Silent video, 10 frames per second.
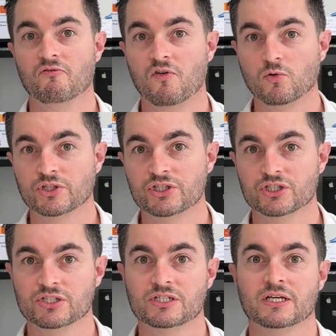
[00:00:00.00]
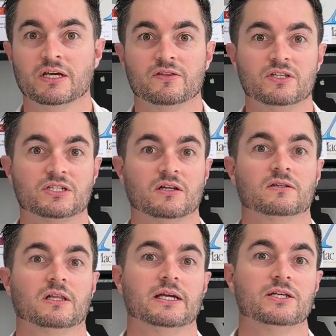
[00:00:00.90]
voltages, this
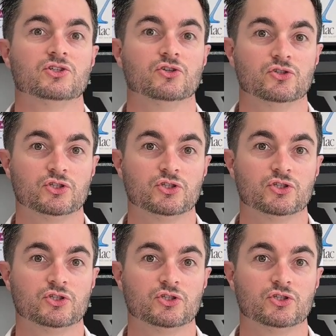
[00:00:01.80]
can lead to